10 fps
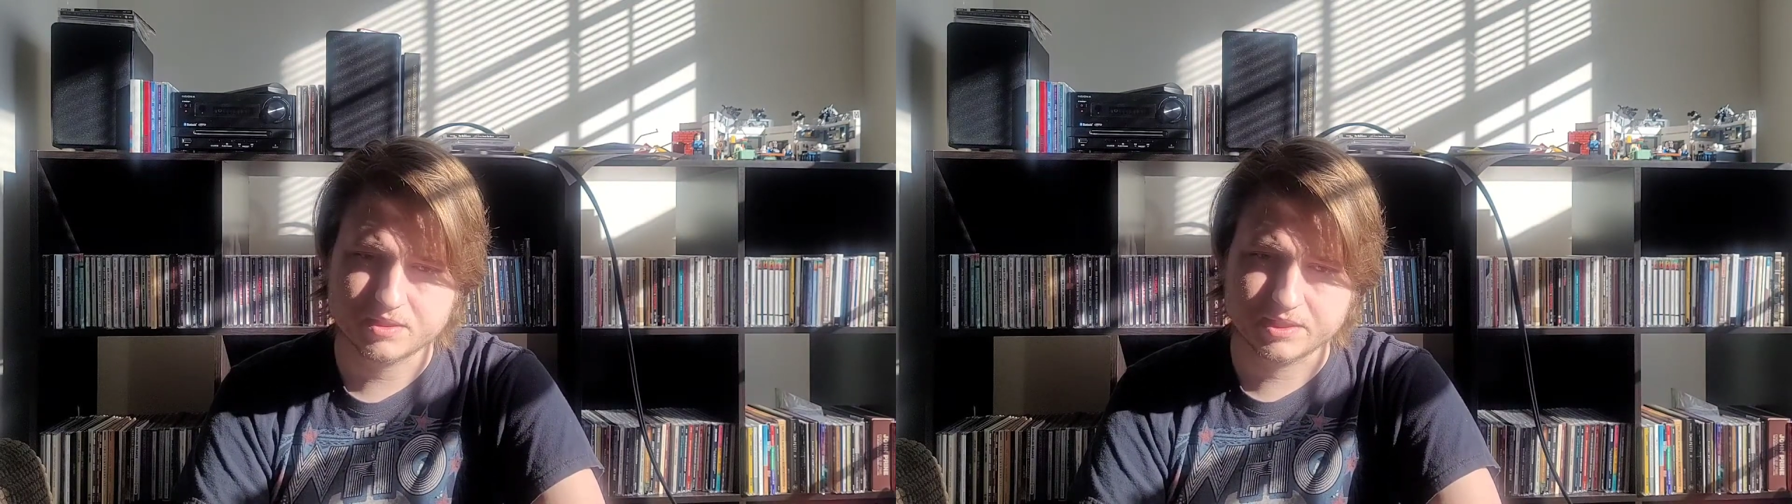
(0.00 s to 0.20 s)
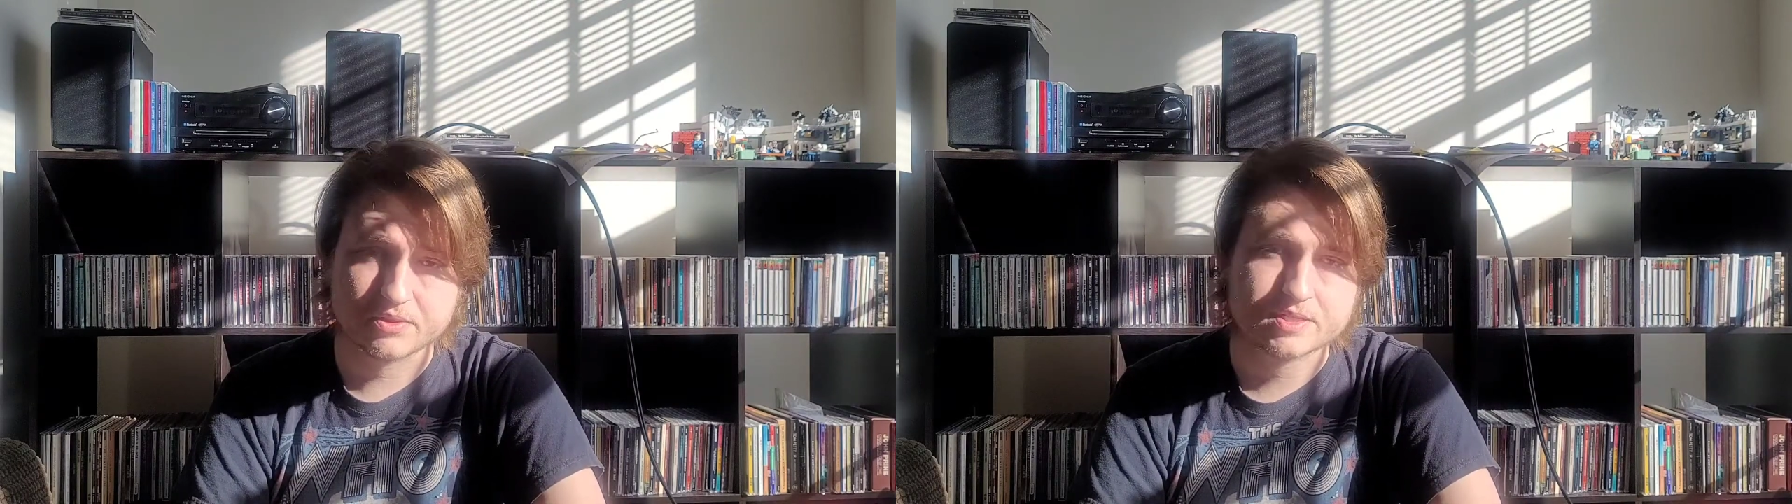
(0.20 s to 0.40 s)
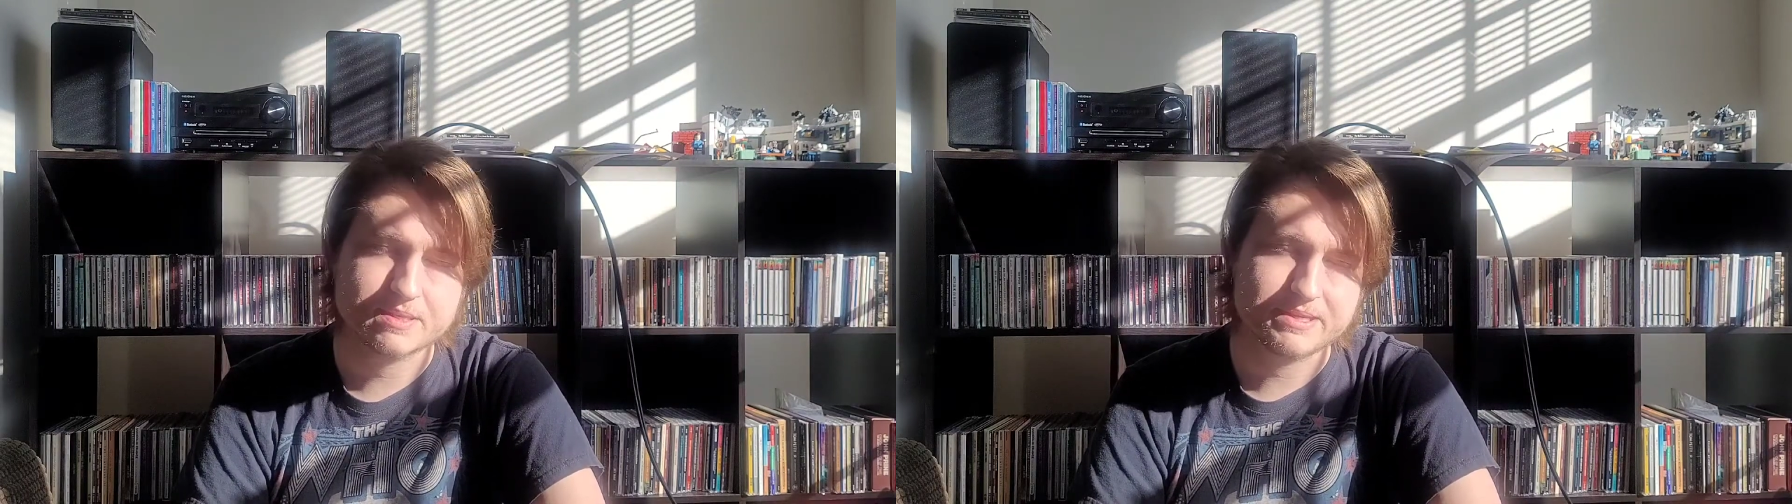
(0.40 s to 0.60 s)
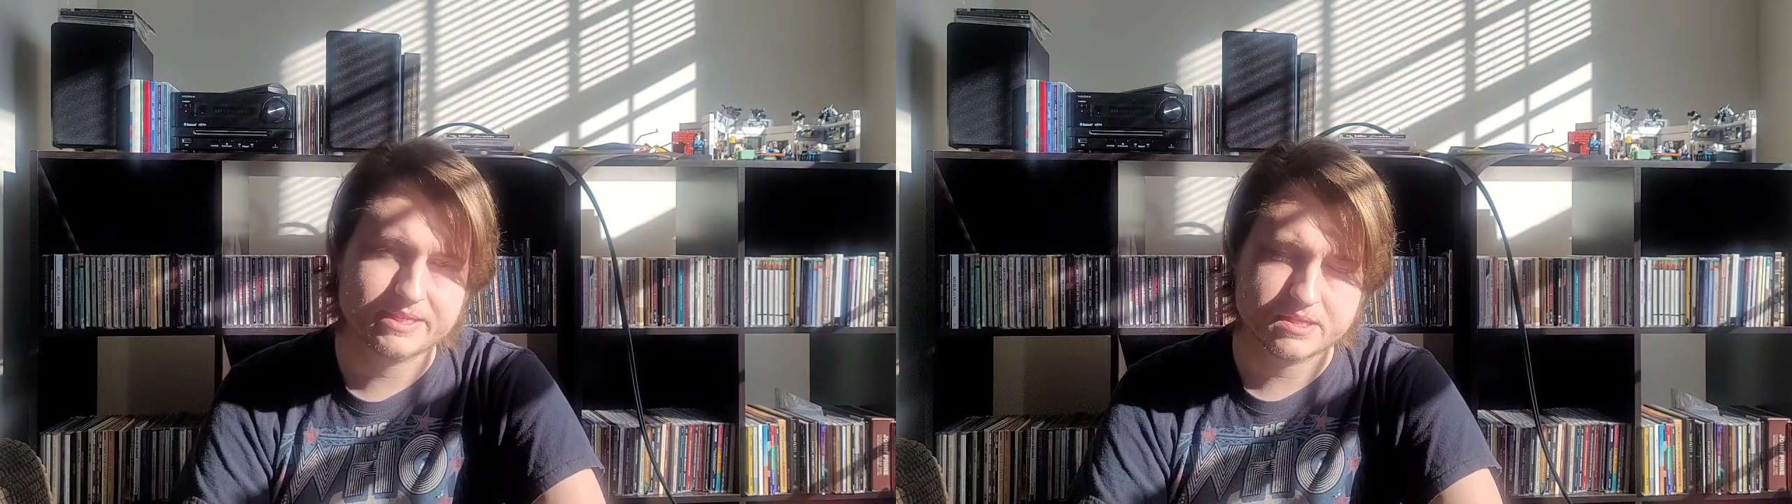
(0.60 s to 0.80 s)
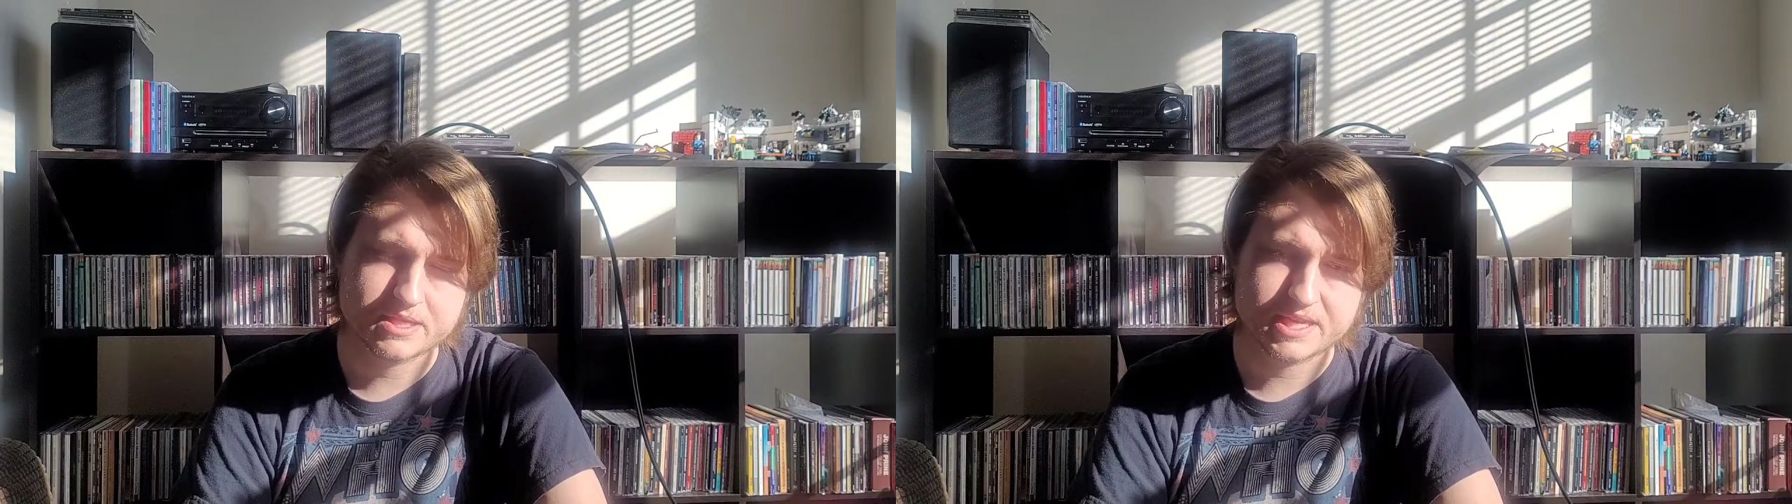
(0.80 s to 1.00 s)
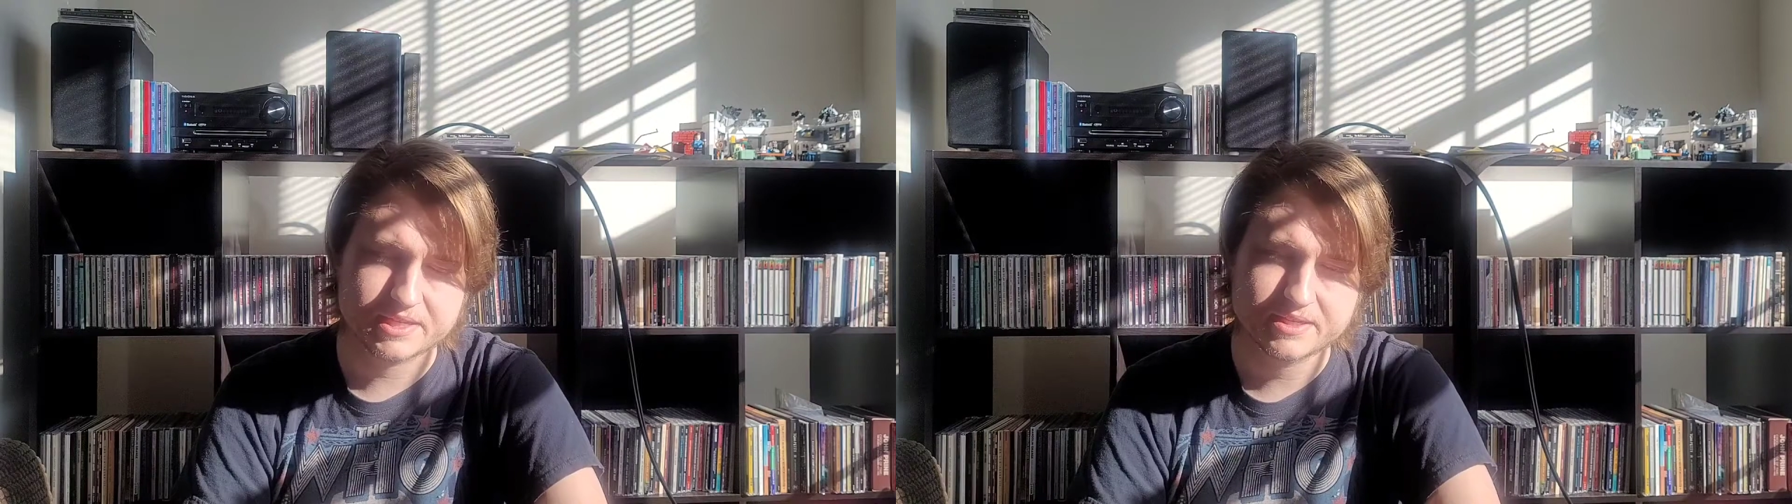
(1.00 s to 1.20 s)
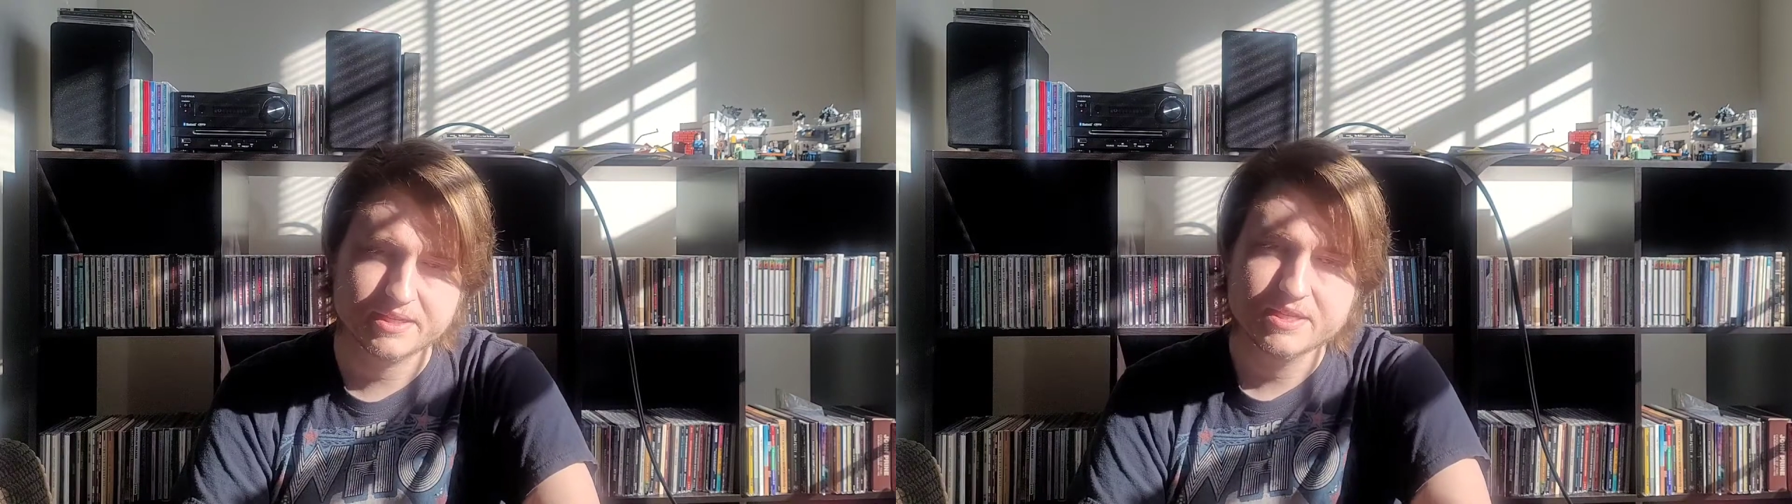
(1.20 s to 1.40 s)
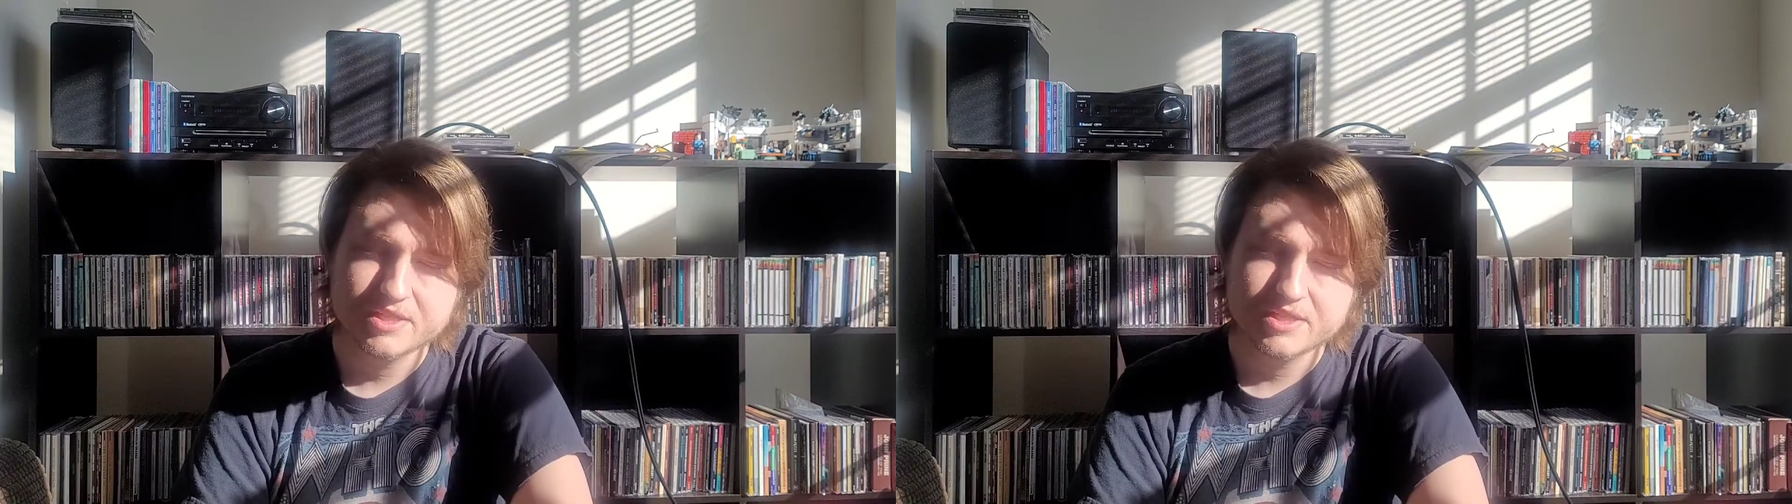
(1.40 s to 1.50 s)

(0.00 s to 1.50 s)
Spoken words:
lyrics that make you think,